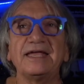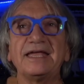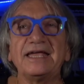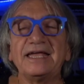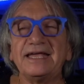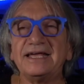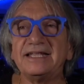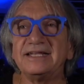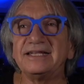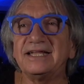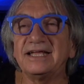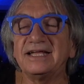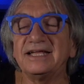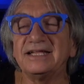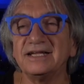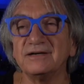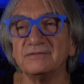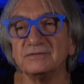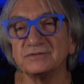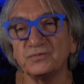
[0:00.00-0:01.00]
and
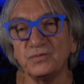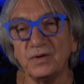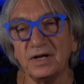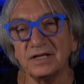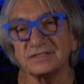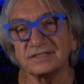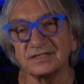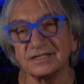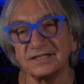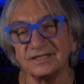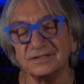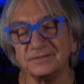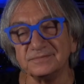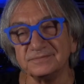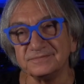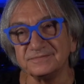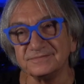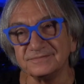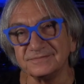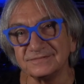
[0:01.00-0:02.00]
and I was watching
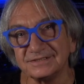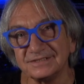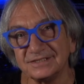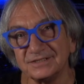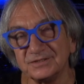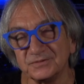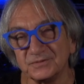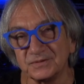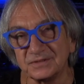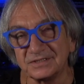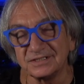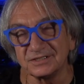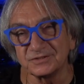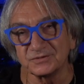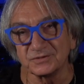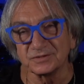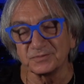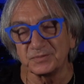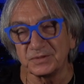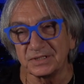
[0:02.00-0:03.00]
him, you know, with
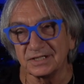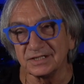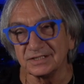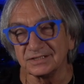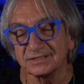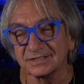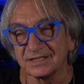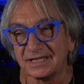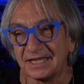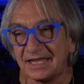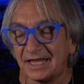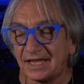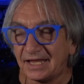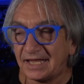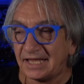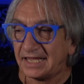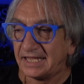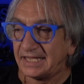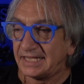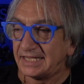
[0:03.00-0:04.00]
interest because
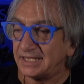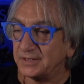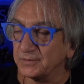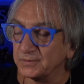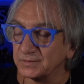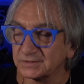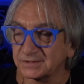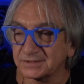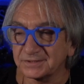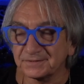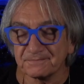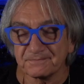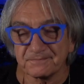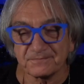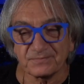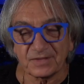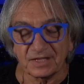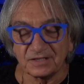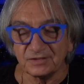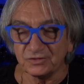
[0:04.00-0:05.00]
he was
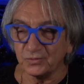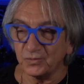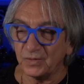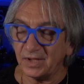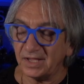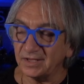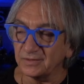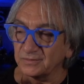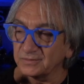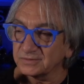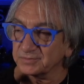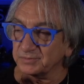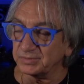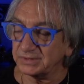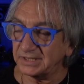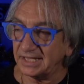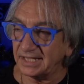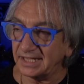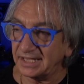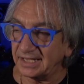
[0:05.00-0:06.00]
the way he was
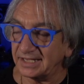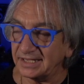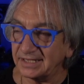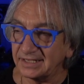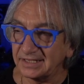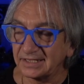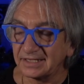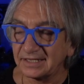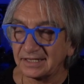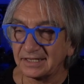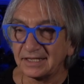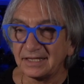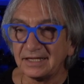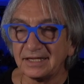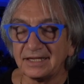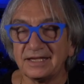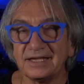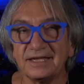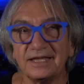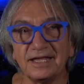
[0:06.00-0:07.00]
playing,
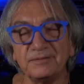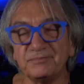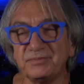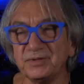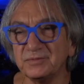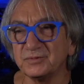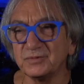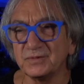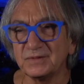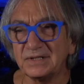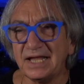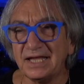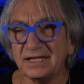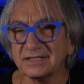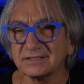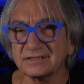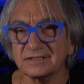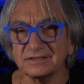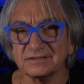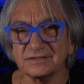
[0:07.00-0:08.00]
and people would
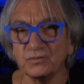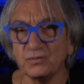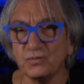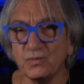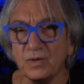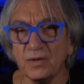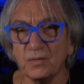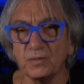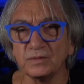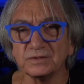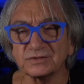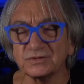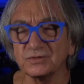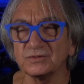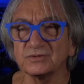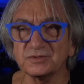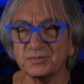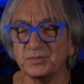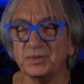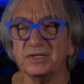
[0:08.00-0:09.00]
ask, I said, "What was so
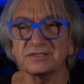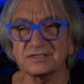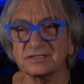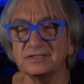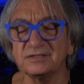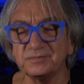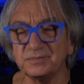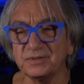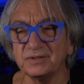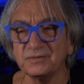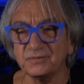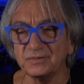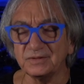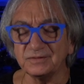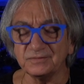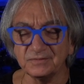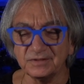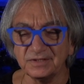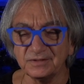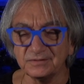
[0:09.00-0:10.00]
special about
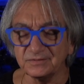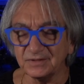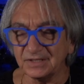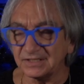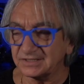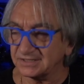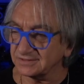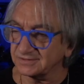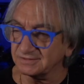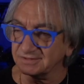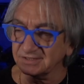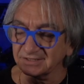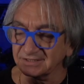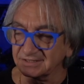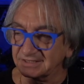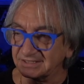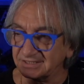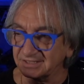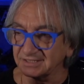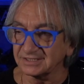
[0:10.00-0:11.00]
what what he was?" I said, "Just
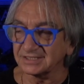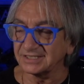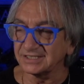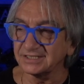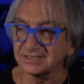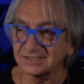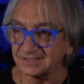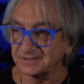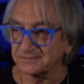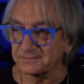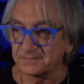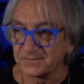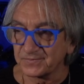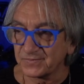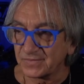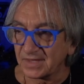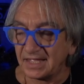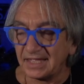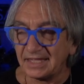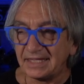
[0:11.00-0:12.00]
just listen,
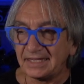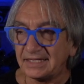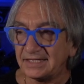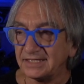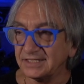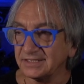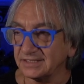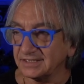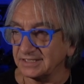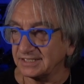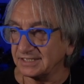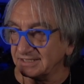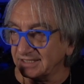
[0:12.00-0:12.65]
he, he